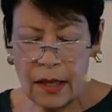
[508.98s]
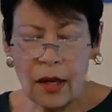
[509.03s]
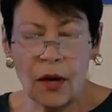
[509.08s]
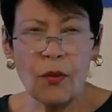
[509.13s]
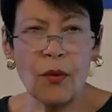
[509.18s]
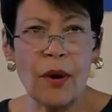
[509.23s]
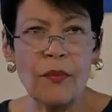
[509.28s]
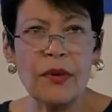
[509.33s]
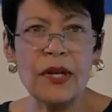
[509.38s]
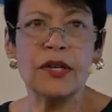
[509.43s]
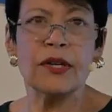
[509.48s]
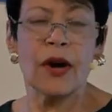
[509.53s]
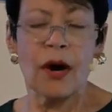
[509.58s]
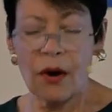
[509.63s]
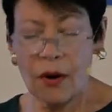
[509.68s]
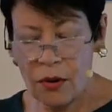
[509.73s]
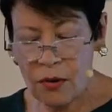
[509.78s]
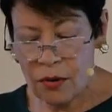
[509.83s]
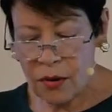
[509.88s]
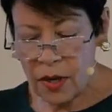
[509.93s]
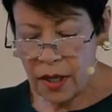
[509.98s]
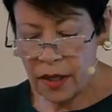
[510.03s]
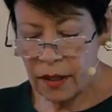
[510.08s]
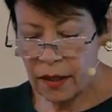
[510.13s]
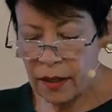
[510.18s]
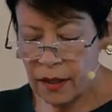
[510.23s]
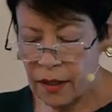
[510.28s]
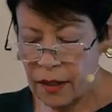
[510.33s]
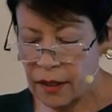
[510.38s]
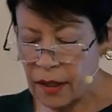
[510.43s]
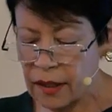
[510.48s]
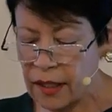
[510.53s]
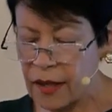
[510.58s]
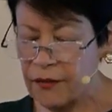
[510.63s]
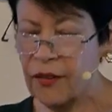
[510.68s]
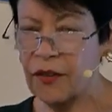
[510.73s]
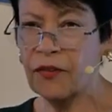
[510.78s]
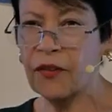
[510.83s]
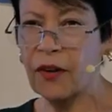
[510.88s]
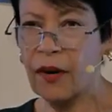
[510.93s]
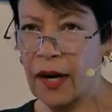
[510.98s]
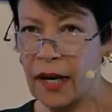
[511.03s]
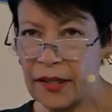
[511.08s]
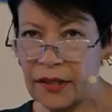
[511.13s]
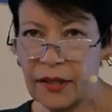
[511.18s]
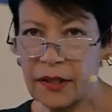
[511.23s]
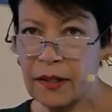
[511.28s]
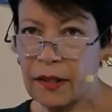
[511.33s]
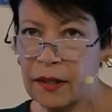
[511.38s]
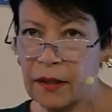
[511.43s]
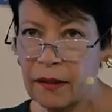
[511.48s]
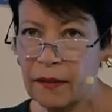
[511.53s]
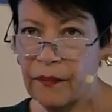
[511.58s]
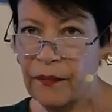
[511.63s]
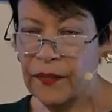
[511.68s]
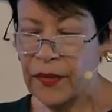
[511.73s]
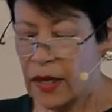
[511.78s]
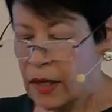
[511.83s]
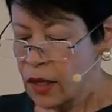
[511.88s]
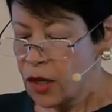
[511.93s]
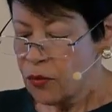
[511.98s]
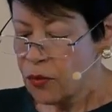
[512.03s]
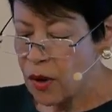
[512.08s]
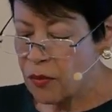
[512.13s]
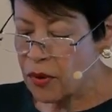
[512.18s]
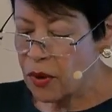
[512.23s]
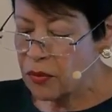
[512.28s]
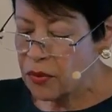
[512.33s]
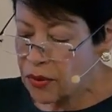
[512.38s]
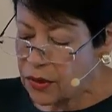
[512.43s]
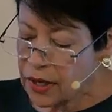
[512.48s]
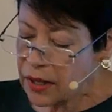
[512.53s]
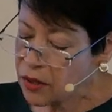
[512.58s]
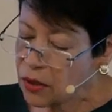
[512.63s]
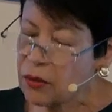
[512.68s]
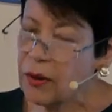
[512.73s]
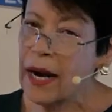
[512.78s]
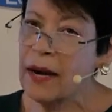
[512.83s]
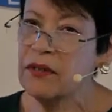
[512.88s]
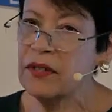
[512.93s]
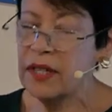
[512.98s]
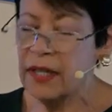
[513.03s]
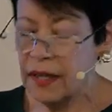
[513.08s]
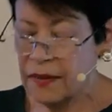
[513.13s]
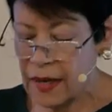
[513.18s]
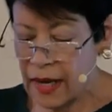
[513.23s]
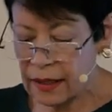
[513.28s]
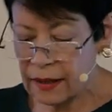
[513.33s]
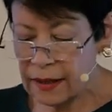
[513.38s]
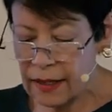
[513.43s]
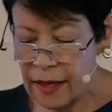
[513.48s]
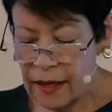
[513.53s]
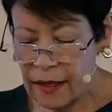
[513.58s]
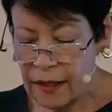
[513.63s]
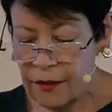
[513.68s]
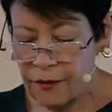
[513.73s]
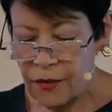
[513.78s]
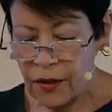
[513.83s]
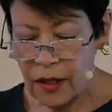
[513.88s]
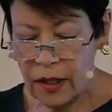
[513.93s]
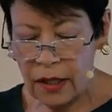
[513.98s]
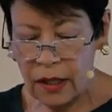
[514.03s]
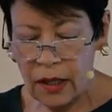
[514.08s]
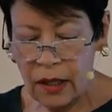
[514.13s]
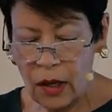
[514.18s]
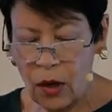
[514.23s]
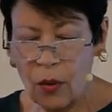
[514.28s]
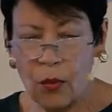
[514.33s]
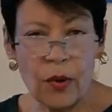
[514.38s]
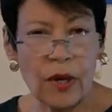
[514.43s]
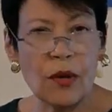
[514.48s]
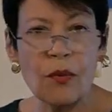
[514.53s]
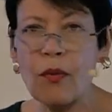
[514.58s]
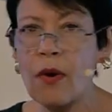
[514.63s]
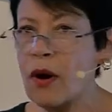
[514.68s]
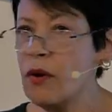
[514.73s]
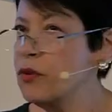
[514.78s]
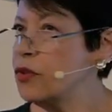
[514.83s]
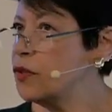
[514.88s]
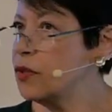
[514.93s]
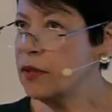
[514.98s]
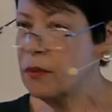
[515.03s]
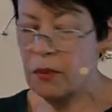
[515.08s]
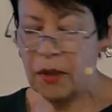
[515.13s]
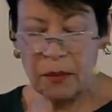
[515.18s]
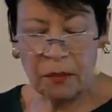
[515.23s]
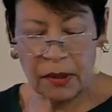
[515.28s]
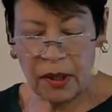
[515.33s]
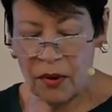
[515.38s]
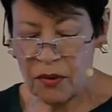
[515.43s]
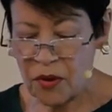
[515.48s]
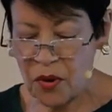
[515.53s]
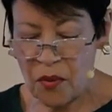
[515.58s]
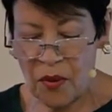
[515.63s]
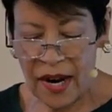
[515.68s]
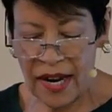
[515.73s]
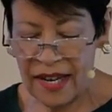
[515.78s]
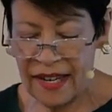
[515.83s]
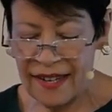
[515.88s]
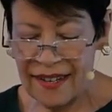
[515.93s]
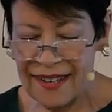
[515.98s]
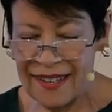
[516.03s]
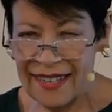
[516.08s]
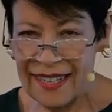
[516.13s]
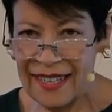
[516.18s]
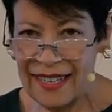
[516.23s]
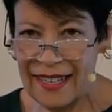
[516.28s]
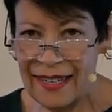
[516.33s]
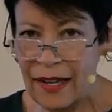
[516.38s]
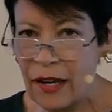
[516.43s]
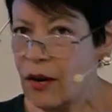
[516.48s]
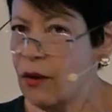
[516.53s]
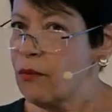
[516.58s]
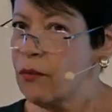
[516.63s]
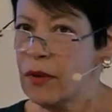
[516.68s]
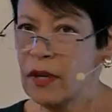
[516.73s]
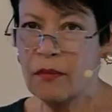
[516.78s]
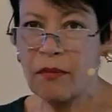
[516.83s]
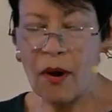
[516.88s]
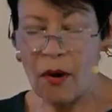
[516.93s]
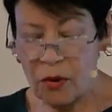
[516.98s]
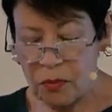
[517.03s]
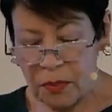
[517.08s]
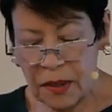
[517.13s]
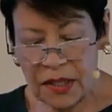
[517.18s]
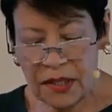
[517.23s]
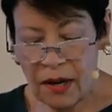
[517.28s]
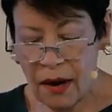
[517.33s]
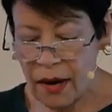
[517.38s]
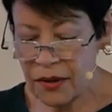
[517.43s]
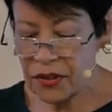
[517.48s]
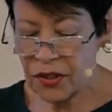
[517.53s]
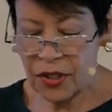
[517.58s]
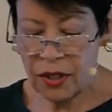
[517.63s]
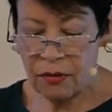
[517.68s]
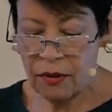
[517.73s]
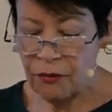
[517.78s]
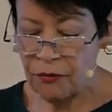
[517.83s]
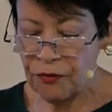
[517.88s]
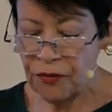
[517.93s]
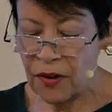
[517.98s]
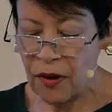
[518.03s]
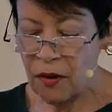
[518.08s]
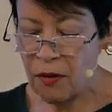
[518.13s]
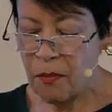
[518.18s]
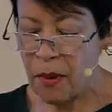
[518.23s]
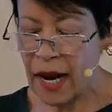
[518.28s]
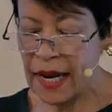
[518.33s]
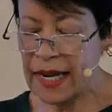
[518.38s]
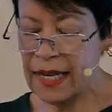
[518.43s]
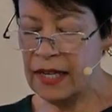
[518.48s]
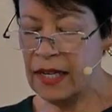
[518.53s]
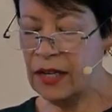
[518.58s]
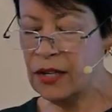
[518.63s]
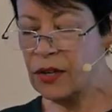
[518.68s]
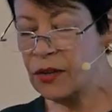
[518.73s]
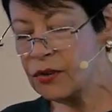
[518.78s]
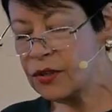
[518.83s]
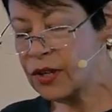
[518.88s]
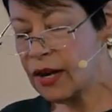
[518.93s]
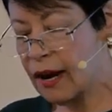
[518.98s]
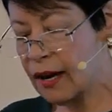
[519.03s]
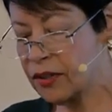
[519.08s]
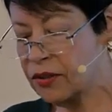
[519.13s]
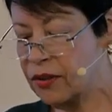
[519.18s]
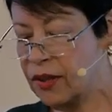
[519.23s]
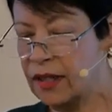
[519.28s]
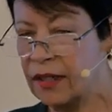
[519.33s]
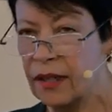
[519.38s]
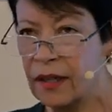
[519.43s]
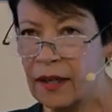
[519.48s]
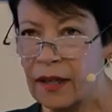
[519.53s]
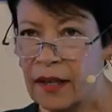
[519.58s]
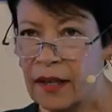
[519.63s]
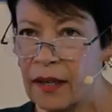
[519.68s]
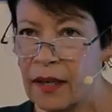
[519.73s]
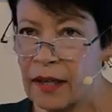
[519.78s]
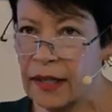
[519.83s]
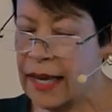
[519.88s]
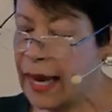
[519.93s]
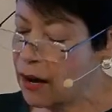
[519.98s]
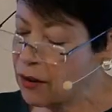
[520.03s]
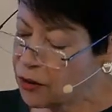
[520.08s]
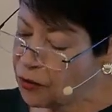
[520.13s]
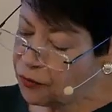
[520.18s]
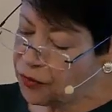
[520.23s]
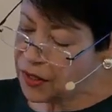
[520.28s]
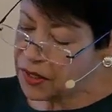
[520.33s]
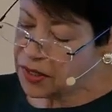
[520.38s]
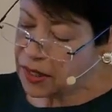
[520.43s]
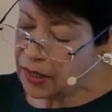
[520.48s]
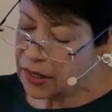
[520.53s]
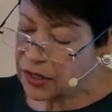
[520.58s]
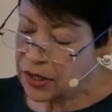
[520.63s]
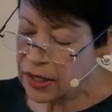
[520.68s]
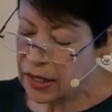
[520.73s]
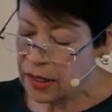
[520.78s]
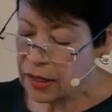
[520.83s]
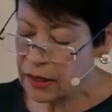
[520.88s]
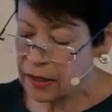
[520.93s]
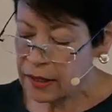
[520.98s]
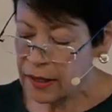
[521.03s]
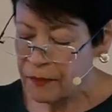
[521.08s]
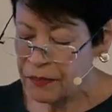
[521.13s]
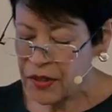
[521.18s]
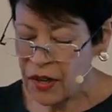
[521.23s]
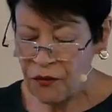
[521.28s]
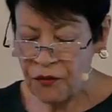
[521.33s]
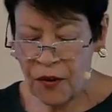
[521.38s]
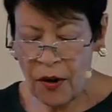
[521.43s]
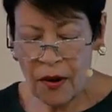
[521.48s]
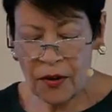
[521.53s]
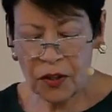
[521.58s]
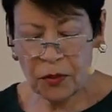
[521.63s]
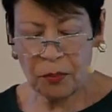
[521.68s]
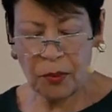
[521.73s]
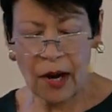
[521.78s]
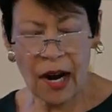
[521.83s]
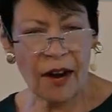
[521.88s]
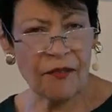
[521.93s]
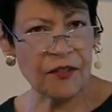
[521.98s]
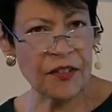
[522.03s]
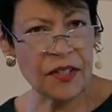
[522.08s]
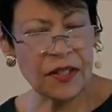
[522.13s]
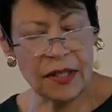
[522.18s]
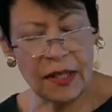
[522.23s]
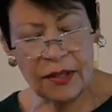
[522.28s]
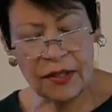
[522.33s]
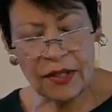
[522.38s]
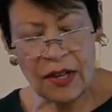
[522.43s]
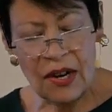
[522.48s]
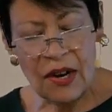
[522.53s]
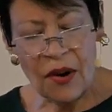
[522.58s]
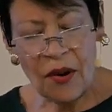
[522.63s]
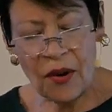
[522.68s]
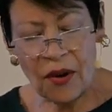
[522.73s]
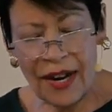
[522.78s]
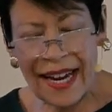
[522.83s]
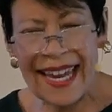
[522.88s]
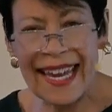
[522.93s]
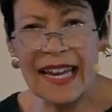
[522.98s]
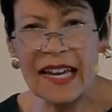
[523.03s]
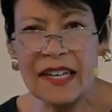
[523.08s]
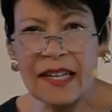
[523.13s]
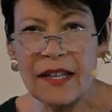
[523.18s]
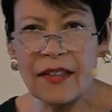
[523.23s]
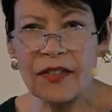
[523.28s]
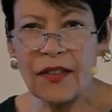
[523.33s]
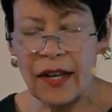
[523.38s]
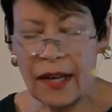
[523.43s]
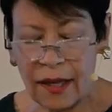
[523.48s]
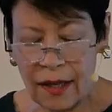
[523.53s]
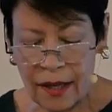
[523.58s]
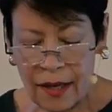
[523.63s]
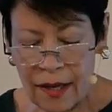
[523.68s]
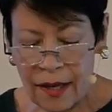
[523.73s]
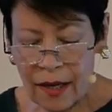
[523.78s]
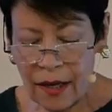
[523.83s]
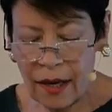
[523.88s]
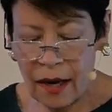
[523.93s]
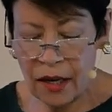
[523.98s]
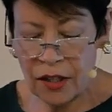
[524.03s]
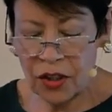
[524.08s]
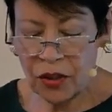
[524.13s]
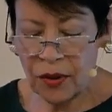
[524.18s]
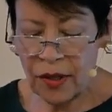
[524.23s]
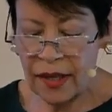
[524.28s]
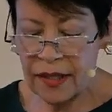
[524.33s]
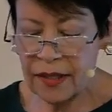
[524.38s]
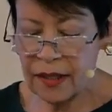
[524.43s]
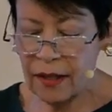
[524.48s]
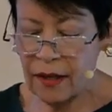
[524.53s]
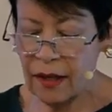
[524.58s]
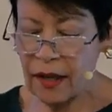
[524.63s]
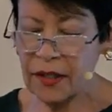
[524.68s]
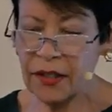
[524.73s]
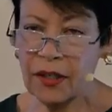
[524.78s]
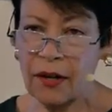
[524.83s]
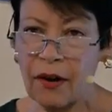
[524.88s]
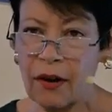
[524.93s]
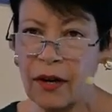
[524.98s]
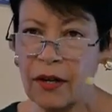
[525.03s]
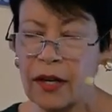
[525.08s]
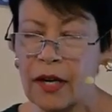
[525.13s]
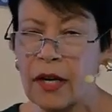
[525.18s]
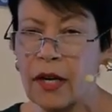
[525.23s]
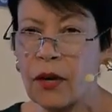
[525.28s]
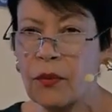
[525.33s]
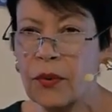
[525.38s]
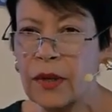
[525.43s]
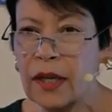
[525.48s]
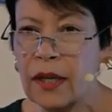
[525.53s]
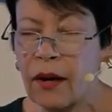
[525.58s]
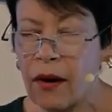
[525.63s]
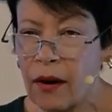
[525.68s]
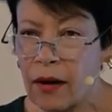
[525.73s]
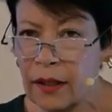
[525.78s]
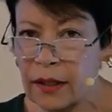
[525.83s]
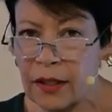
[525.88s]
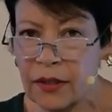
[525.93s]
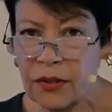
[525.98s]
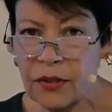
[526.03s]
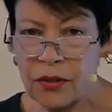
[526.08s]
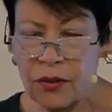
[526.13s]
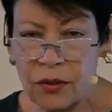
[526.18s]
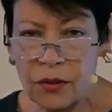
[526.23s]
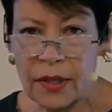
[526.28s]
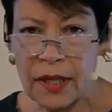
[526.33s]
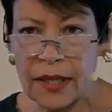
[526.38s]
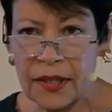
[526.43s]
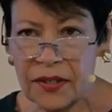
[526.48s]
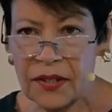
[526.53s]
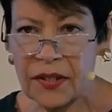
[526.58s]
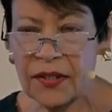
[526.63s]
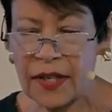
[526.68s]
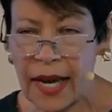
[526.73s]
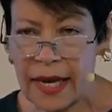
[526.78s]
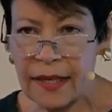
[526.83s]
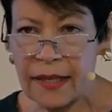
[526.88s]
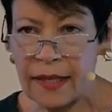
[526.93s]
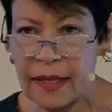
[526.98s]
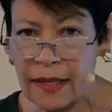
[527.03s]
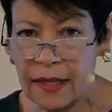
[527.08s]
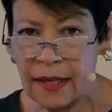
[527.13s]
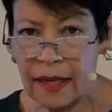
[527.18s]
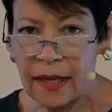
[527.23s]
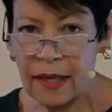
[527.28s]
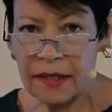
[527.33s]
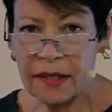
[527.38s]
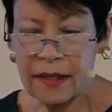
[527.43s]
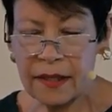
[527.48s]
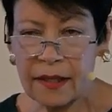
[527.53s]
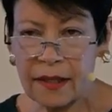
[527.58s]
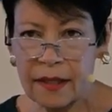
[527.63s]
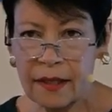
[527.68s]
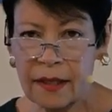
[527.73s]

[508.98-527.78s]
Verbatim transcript: When we know the love of Christ, when we're rooted and grounded in that love, we won't be blown away. We won't be tossed to and fro by any new doctrine, counterfeit teachings, false prophecies, or anything contrary to God's heart, regardless who is saying it.